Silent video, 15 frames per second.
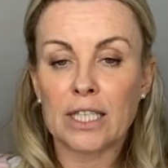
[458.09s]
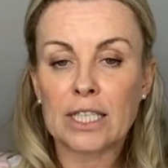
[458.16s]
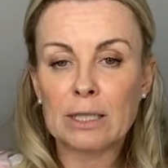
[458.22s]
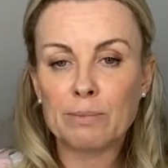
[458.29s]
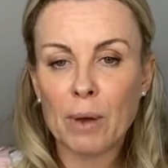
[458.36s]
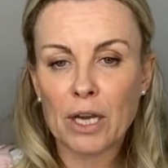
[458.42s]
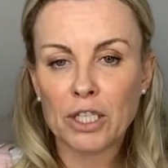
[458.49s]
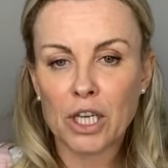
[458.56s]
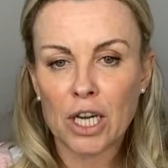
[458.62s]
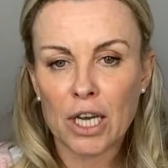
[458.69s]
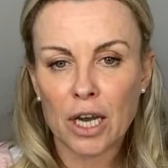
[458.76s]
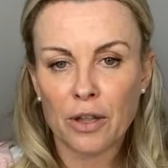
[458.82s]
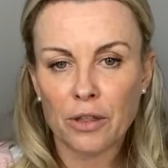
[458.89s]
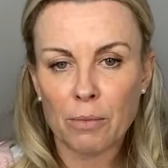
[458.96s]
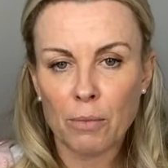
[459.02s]

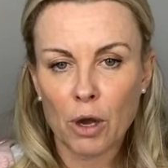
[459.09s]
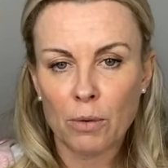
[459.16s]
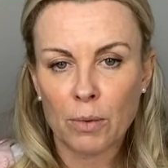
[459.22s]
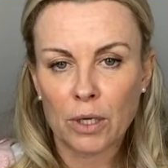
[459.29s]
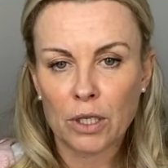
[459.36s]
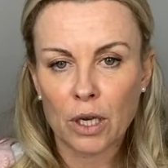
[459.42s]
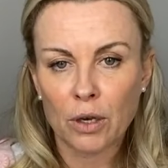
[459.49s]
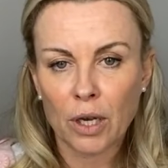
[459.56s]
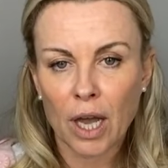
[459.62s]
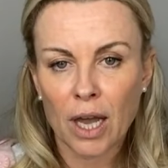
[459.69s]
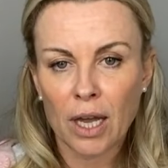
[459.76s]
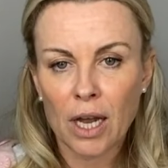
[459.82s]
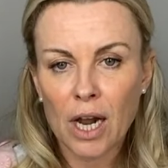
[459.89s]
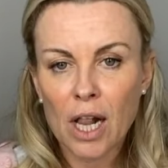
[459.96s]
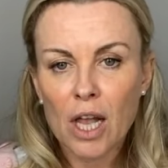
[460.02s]
especially at the moment,
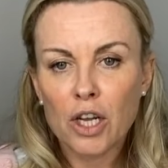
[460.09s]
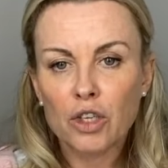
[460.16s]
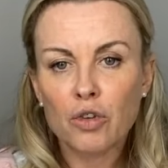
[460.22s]
okay.